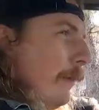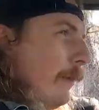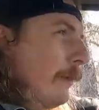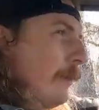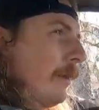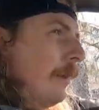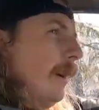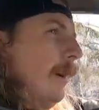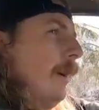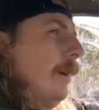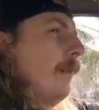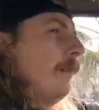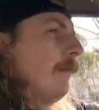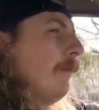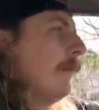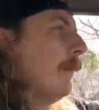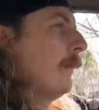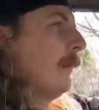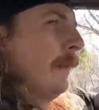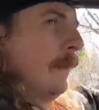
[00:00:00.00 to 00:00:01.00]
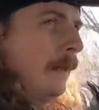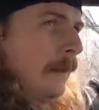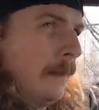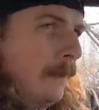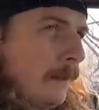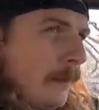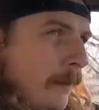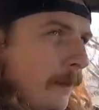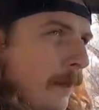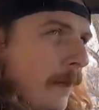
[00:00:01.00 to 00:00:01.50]
first drive.
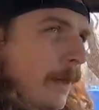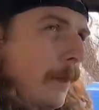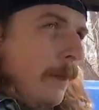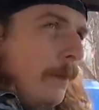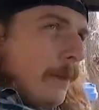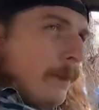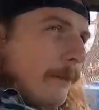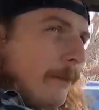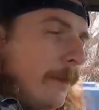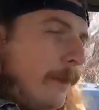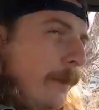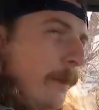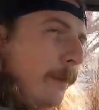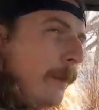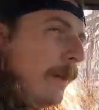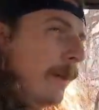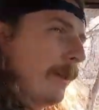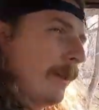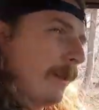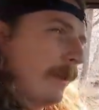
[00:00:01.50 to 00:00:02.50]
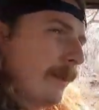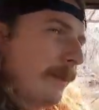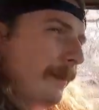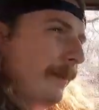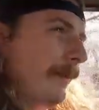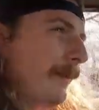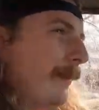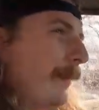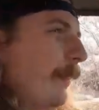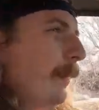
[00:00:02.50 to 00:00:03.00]
I already feel the brakes are
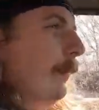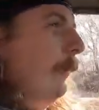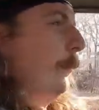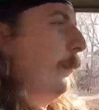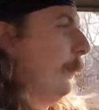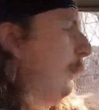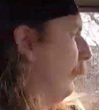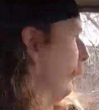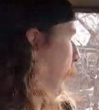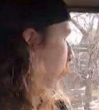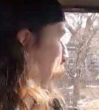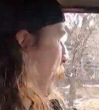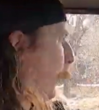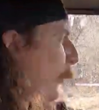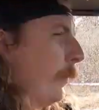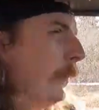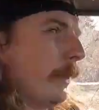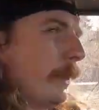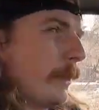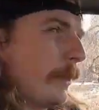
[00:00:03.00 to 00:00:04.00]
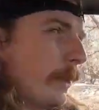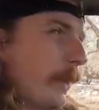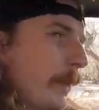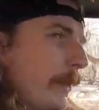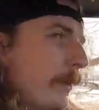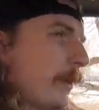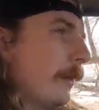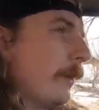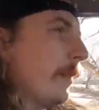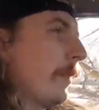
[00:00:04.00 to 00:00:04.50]
poorly
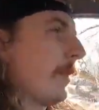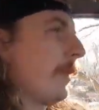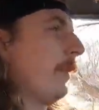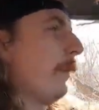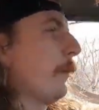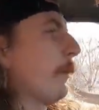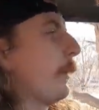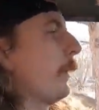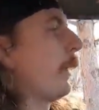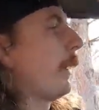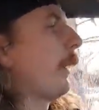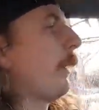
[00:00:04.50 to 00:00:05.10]
adjusted. They're slowing her